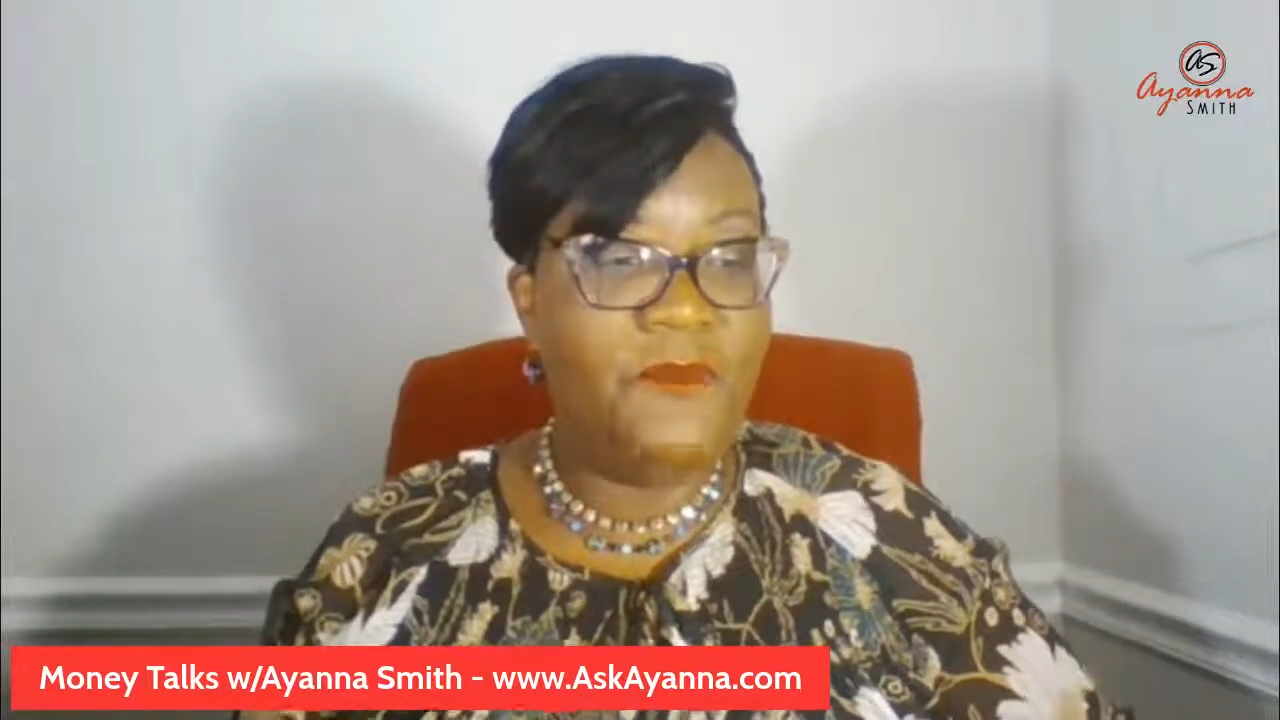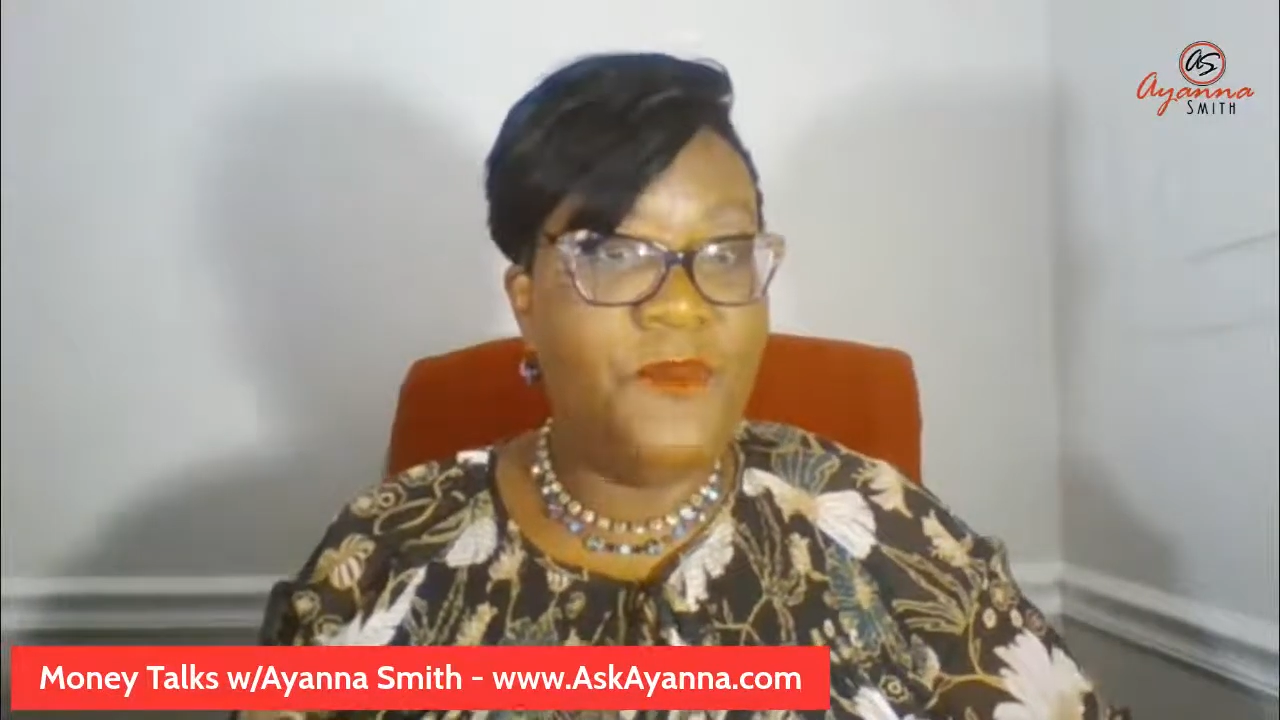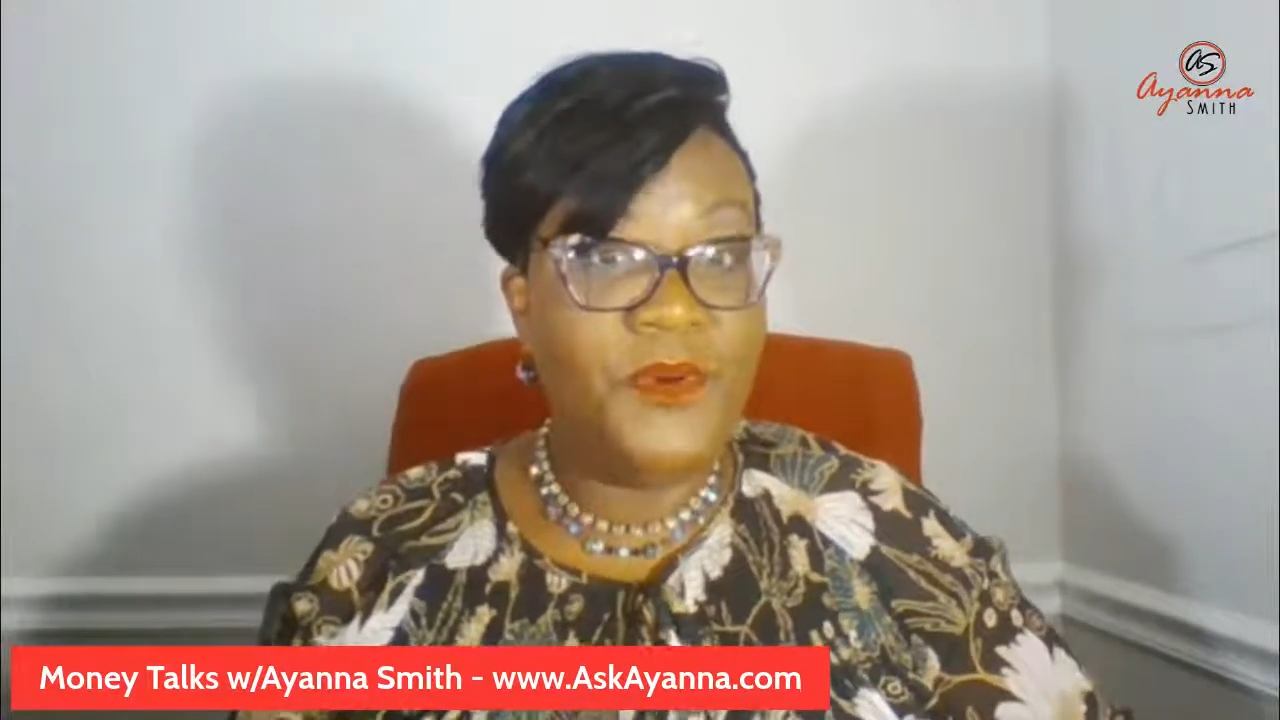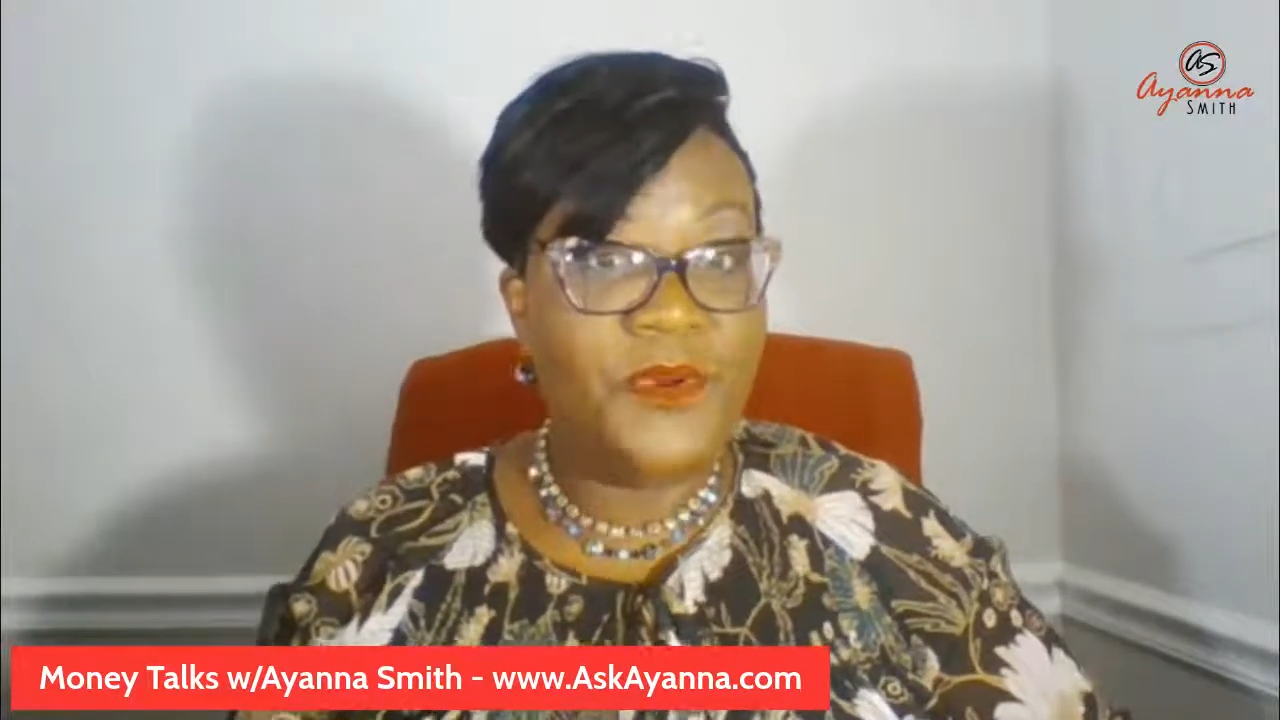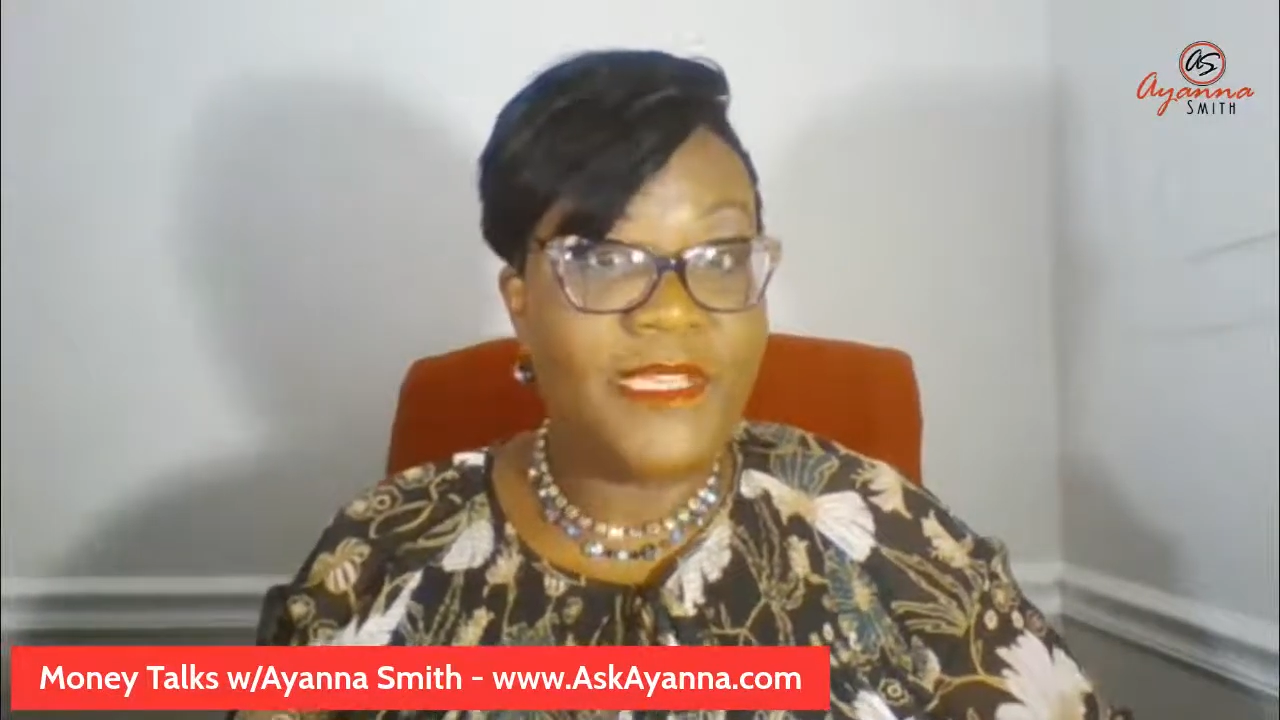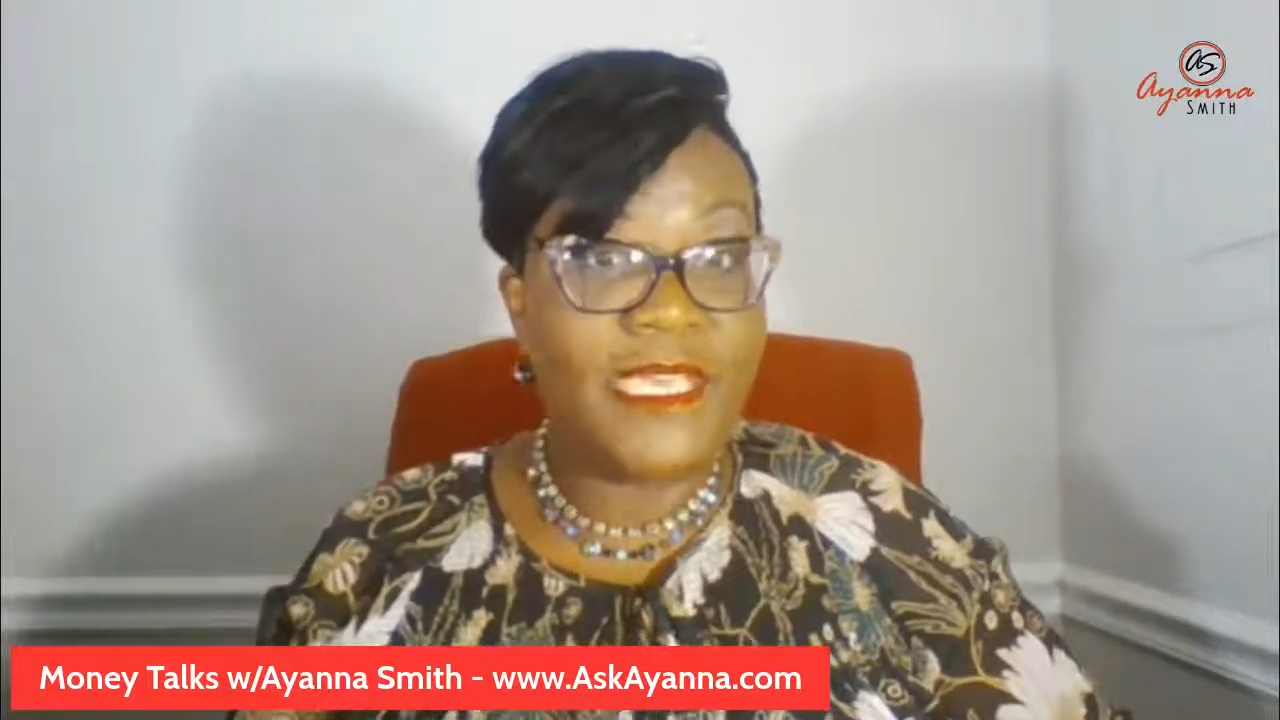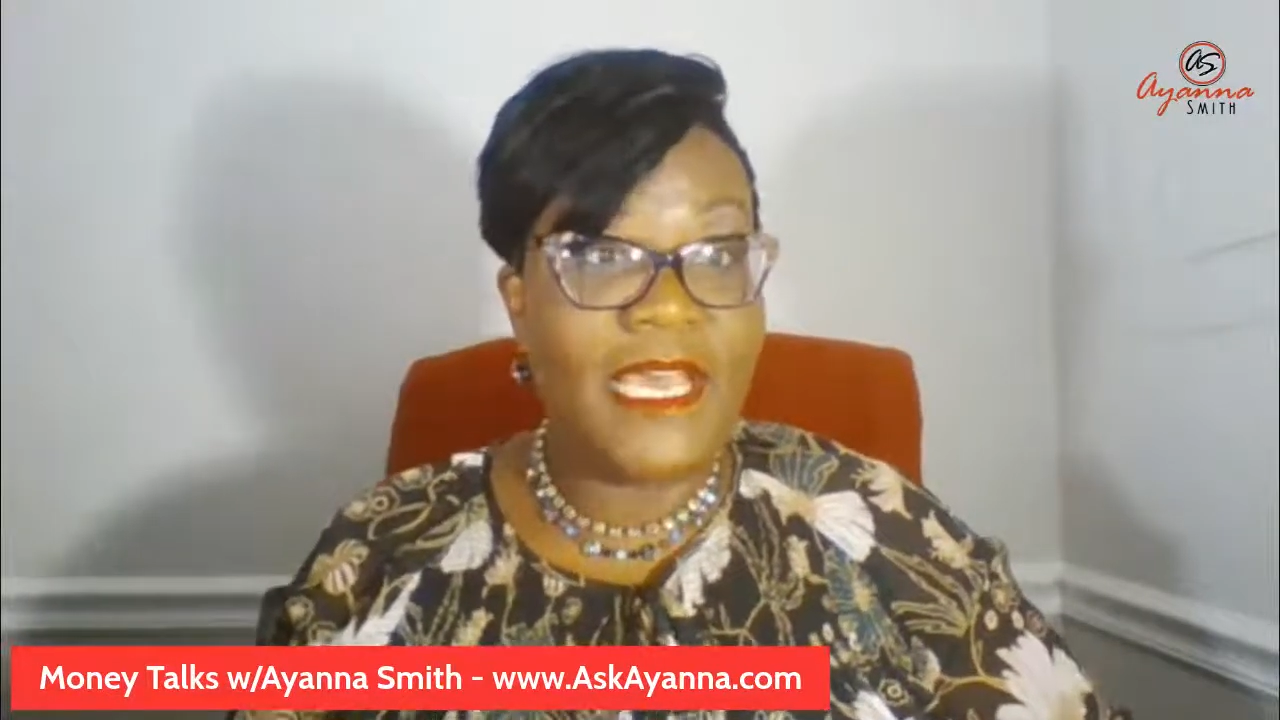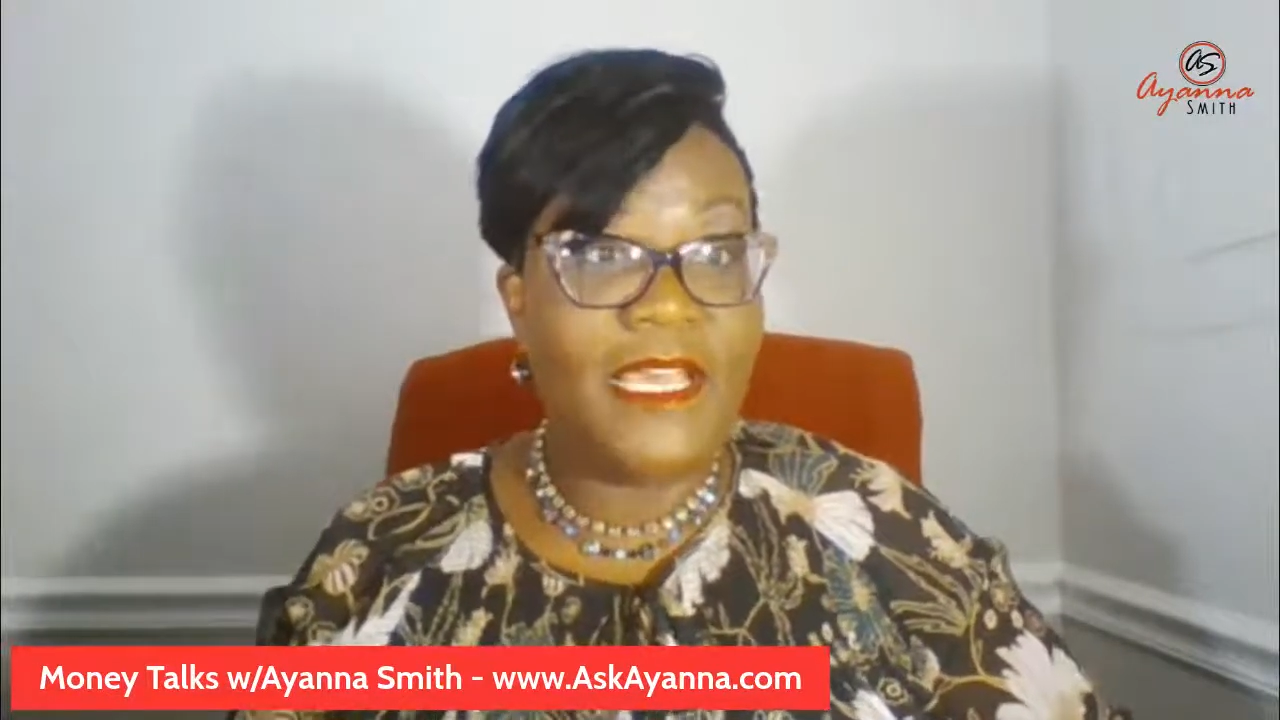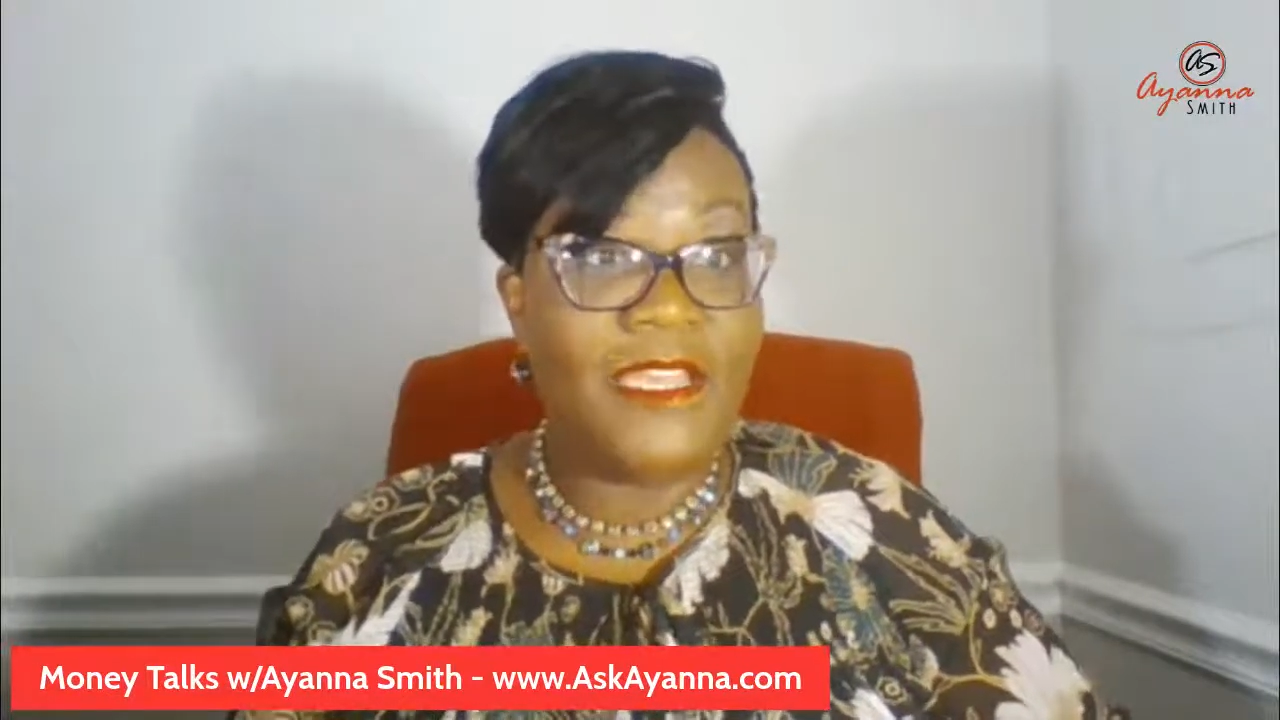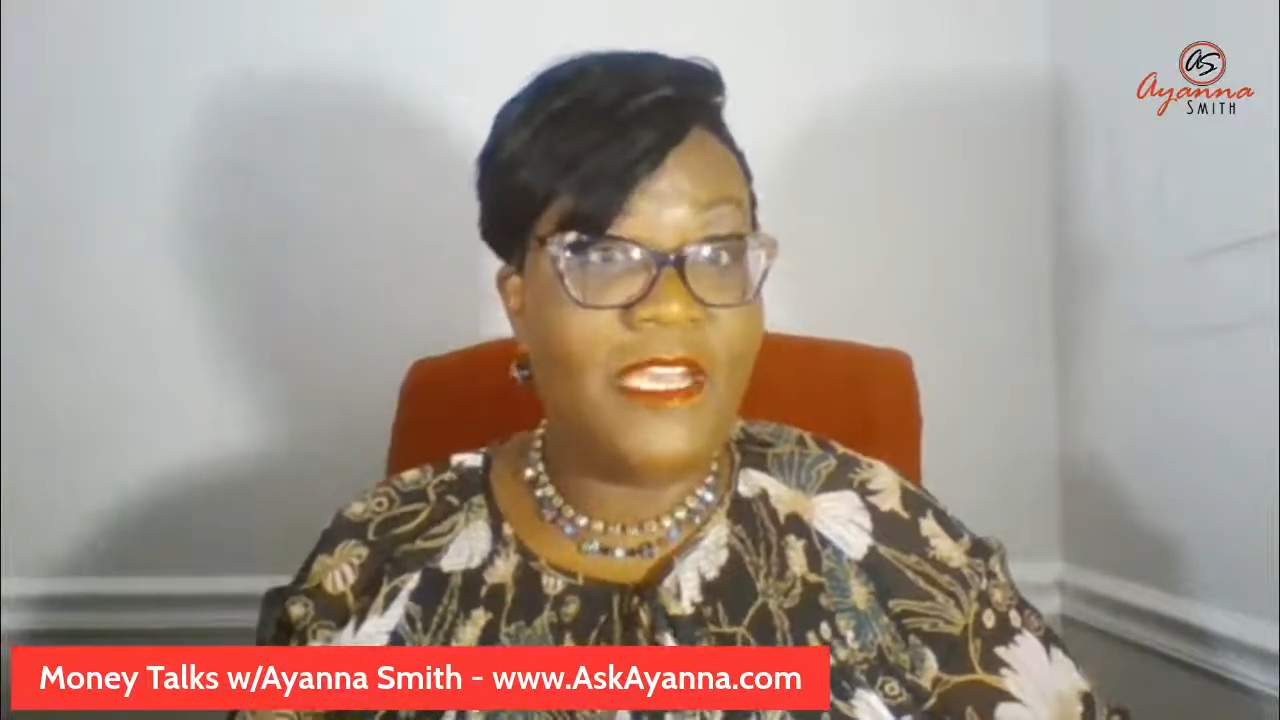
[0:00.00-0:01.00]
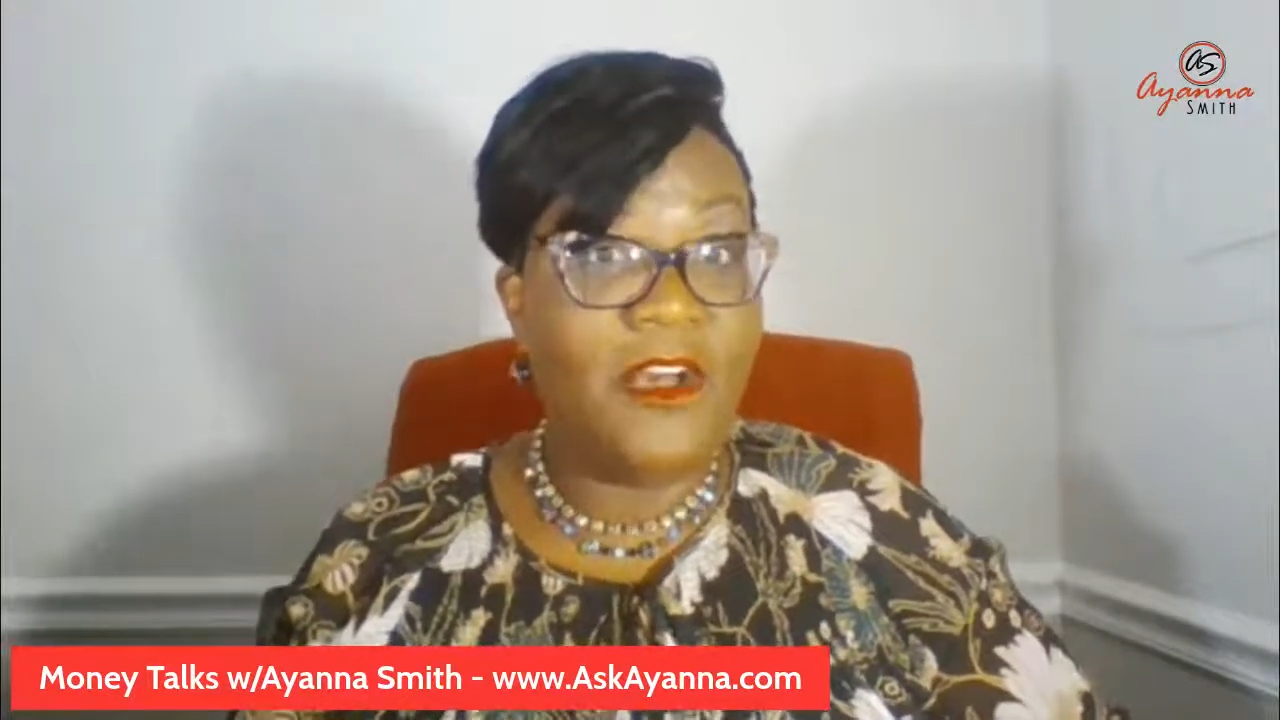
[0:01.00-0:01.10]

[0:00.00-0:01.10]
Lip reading: book that I